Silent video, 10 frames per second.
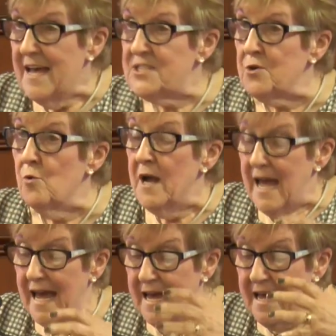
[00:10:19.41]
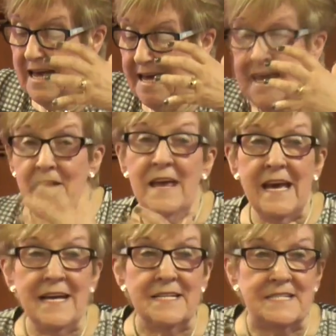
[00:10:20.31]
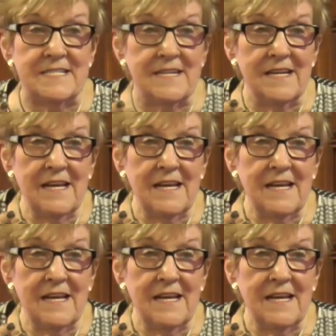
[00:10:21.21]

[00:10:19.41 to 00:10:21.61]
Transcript: So uh, here he is.